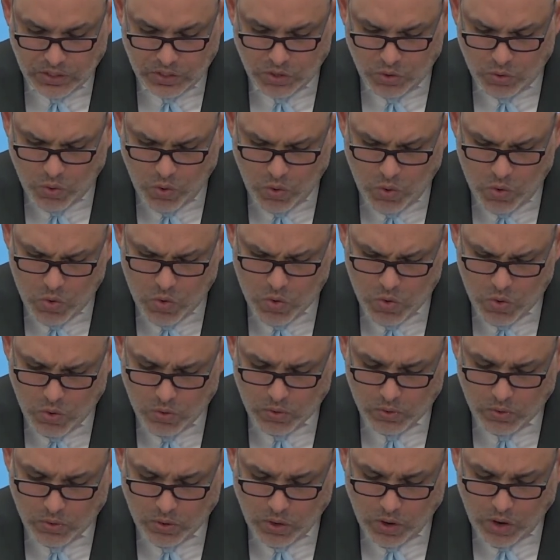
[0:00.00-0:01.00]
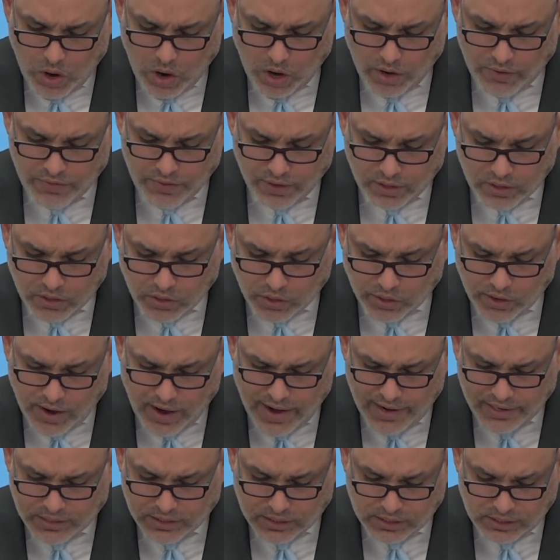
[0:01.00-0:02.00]
"You are the
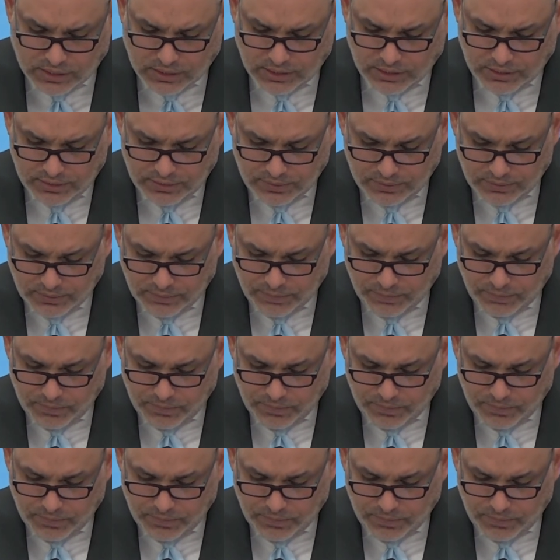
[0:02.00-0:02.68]
Christ,